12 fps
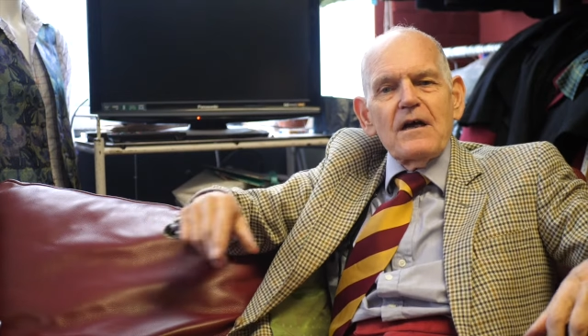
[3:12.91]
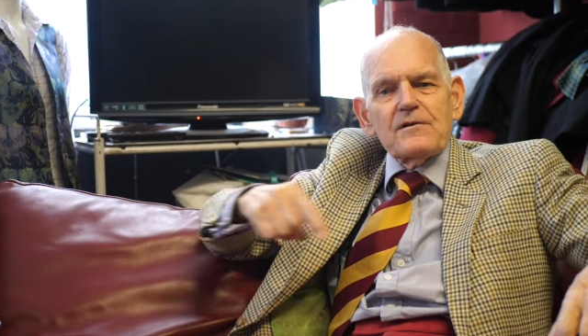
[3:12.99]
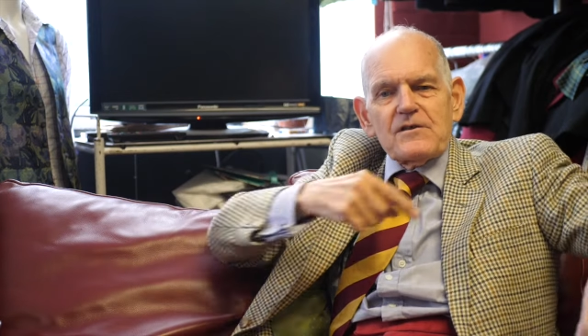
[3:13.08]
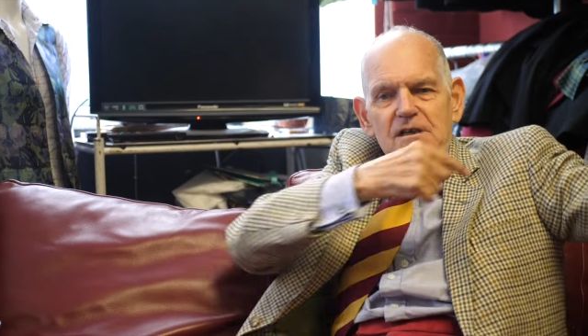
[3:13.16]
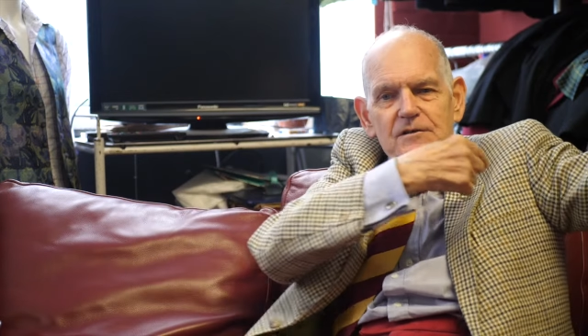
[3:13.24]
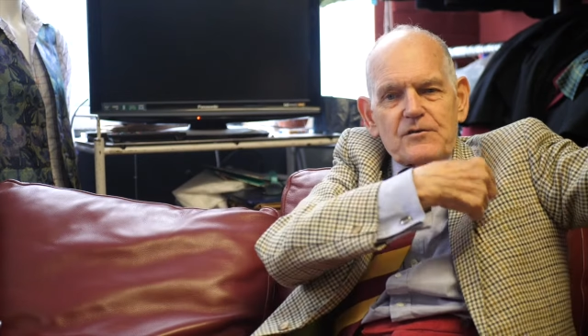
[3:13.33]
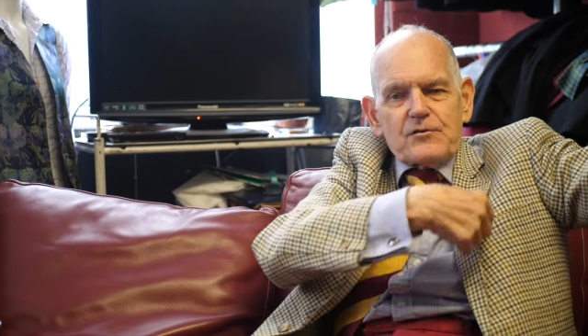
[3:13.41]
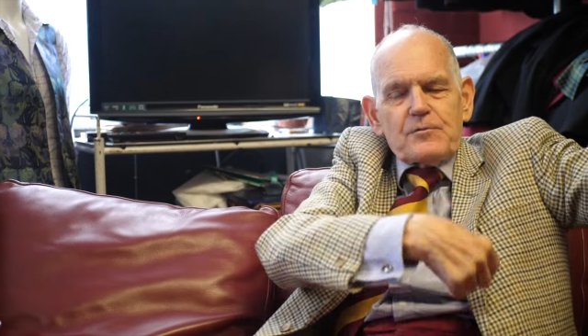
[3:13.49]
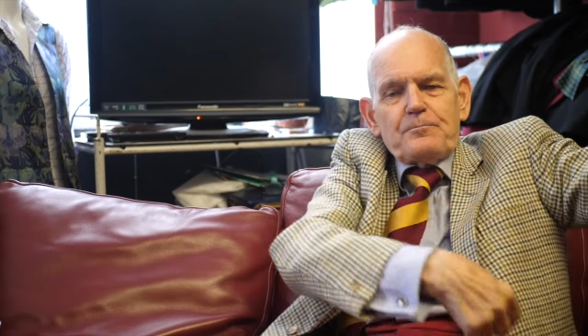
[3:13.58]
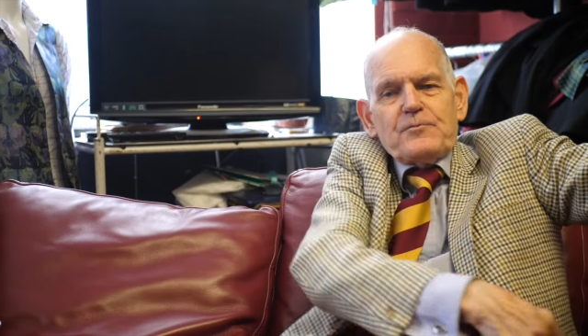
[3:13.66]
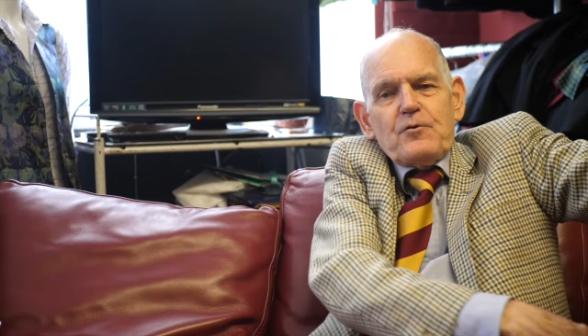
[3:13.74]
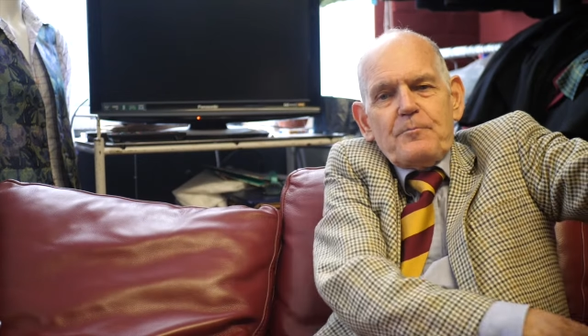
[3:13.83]
it just has
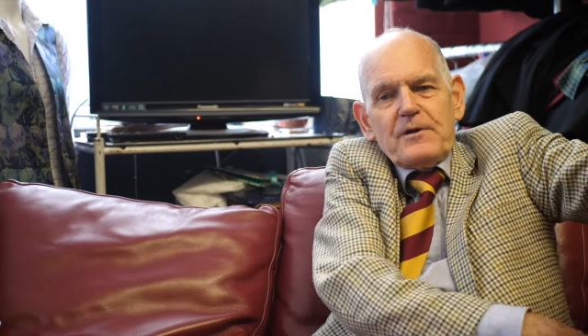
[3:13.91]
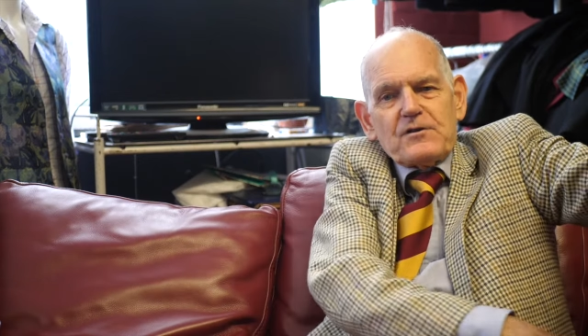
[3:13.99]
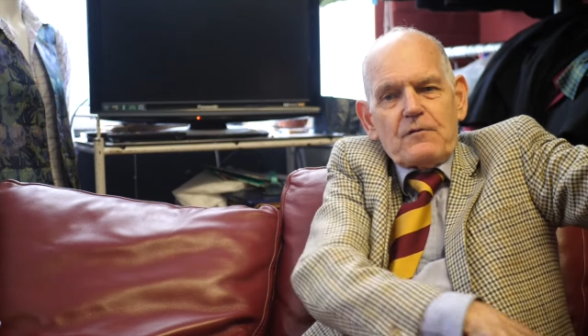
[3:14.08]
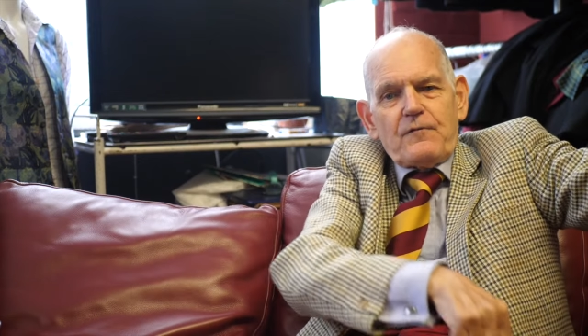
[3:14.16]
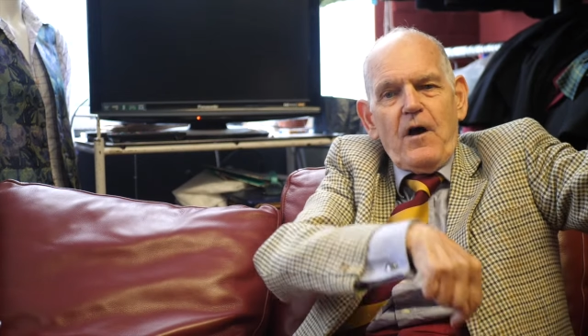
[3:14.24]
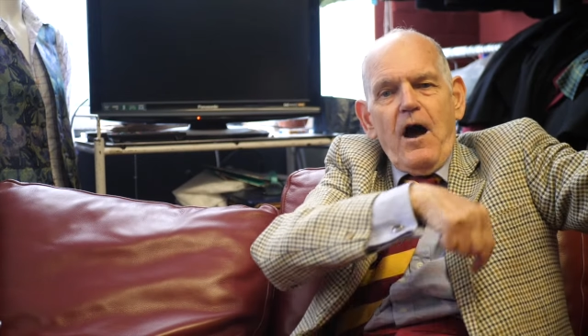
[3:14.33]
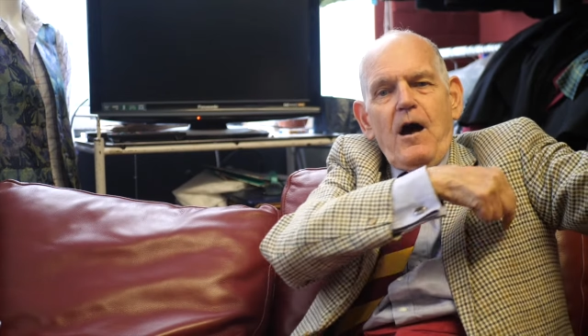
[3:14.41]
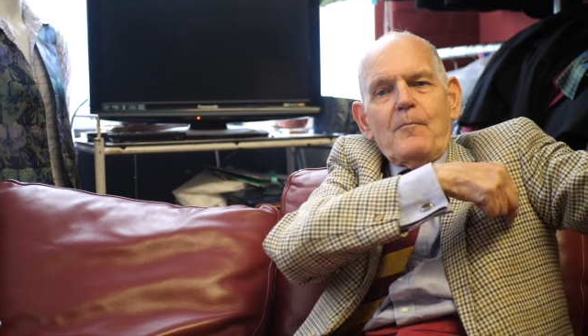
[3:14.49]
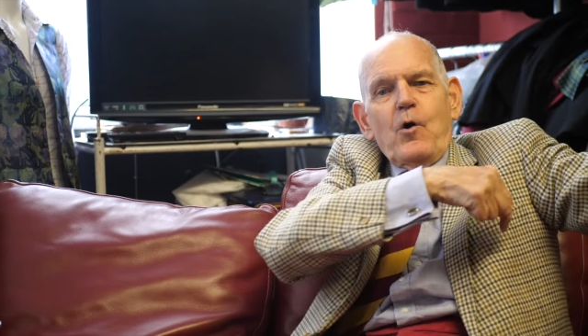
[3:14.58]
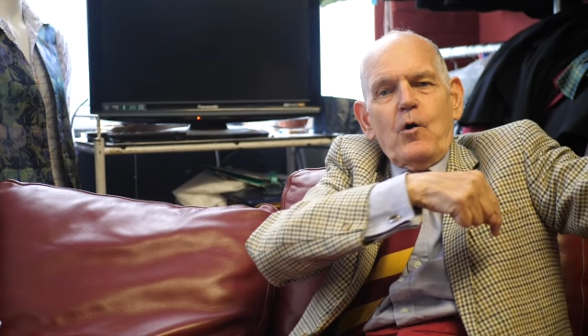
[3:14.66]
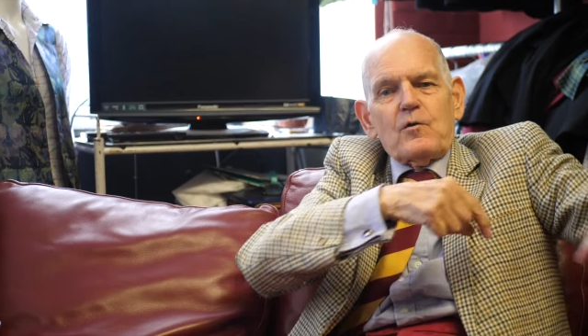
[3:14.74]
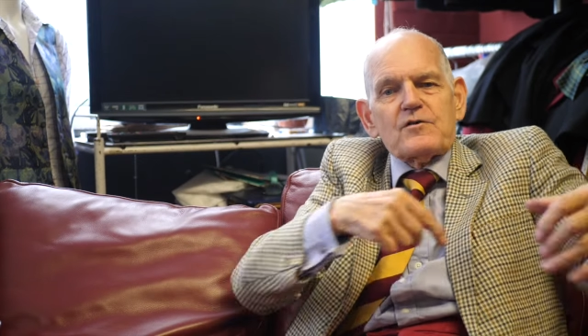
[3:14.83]
two big sort of
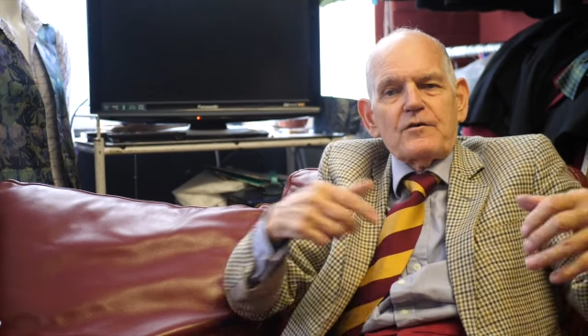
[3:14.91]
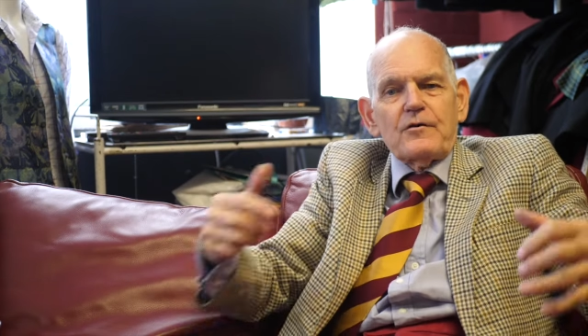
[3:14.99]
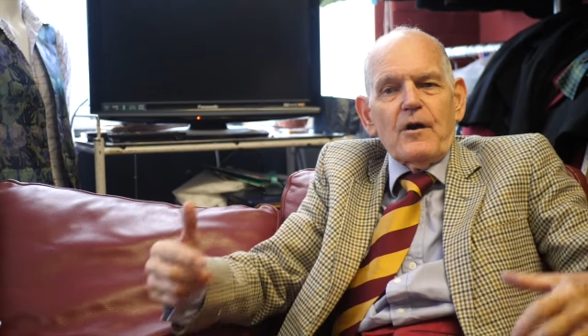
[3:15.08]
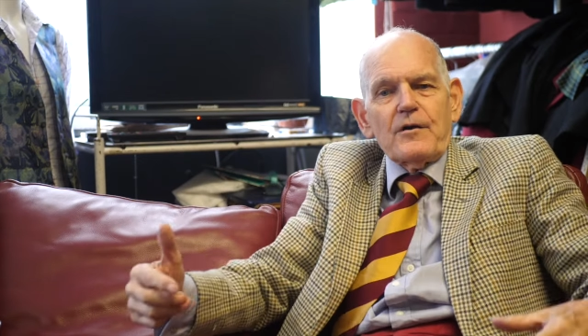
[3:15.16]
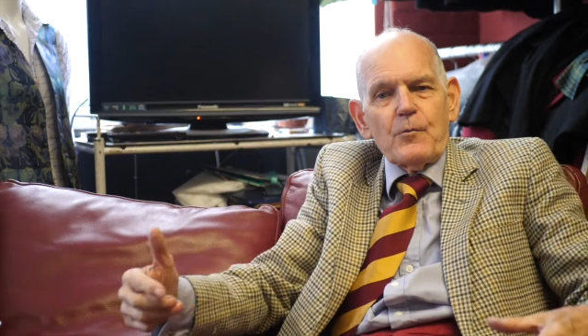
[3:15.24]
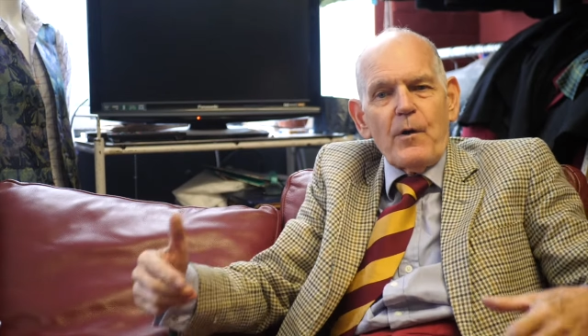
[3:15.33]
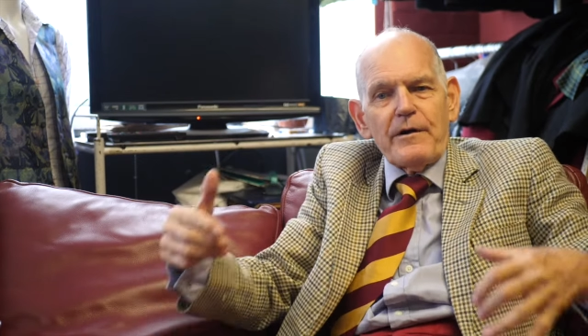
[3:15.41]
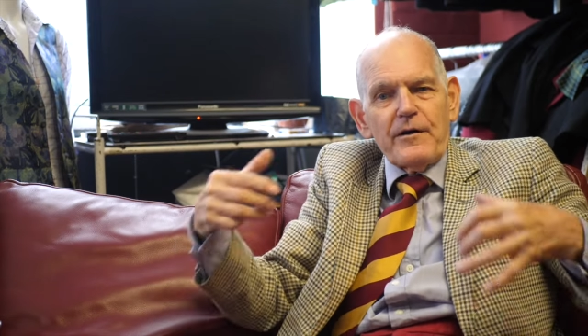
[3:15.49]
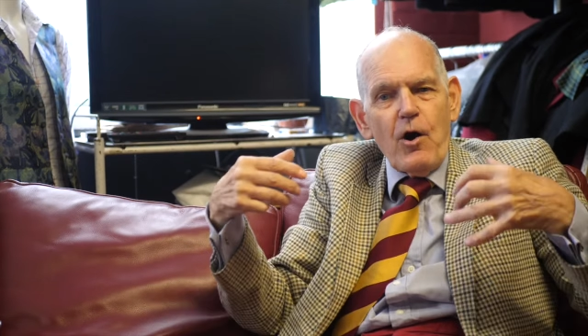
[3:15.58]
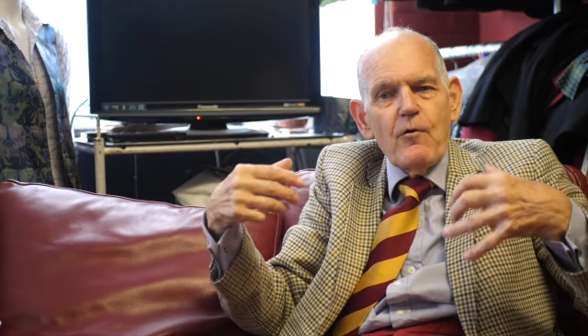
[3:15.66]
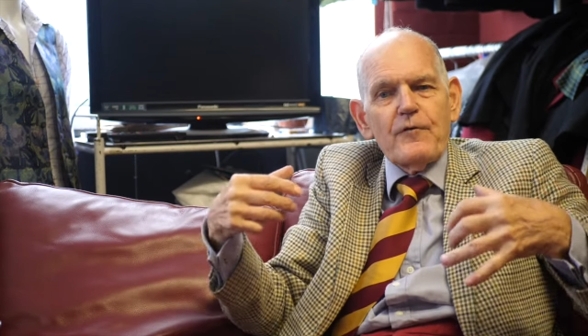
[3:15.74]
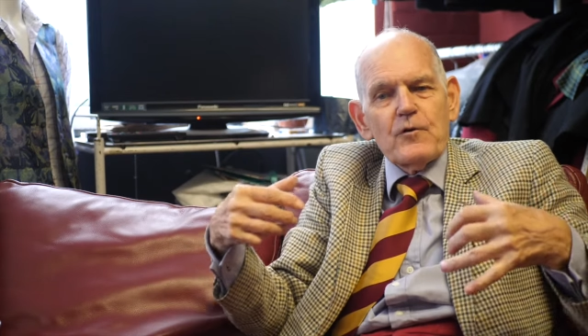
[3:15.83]
armholes, and you wear
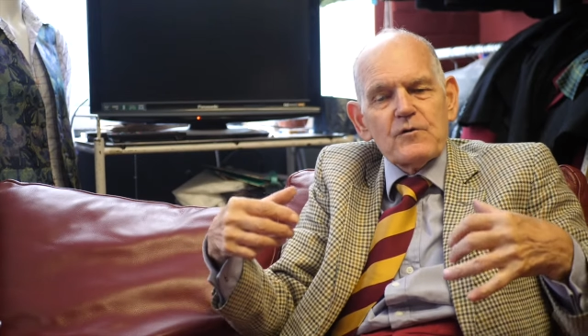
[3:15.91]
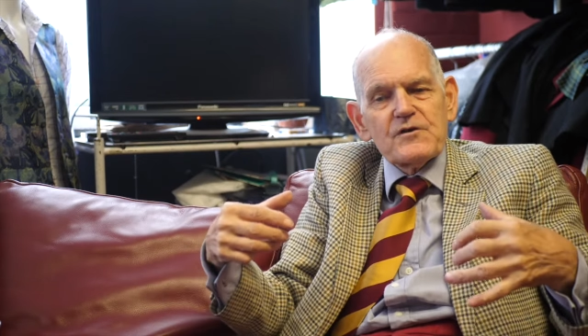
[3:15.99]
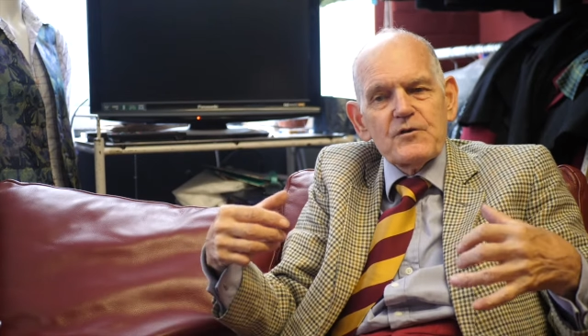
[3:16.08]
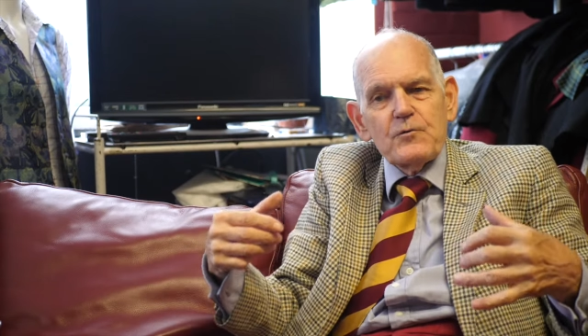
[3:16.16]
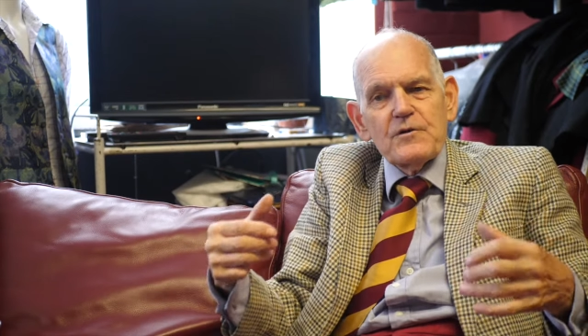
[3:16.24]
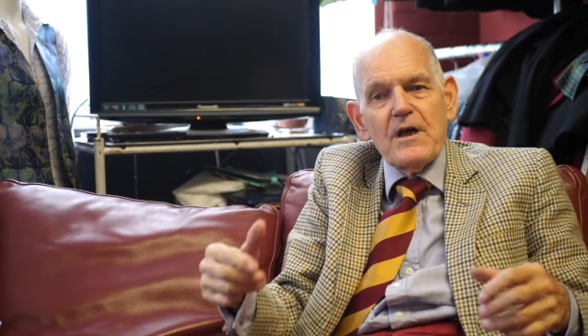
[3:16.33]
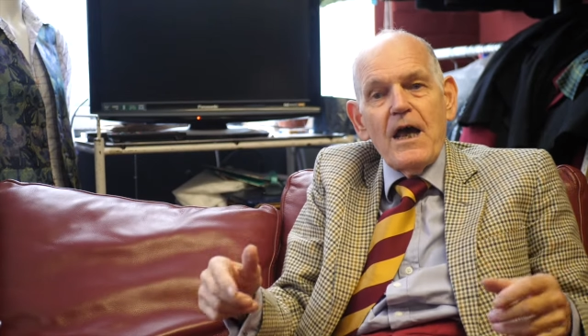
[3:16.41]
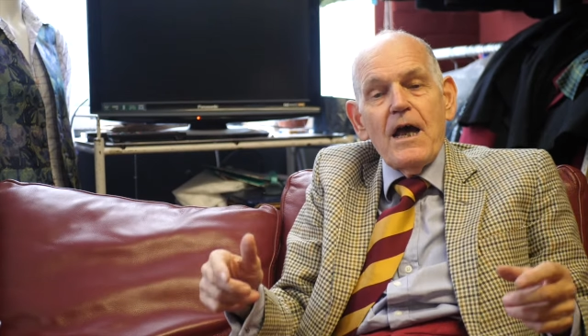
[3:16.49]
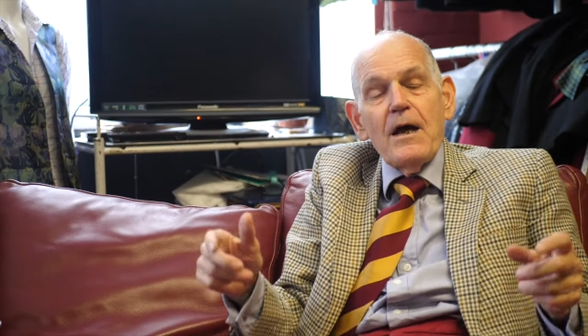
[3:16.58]
it over your suit.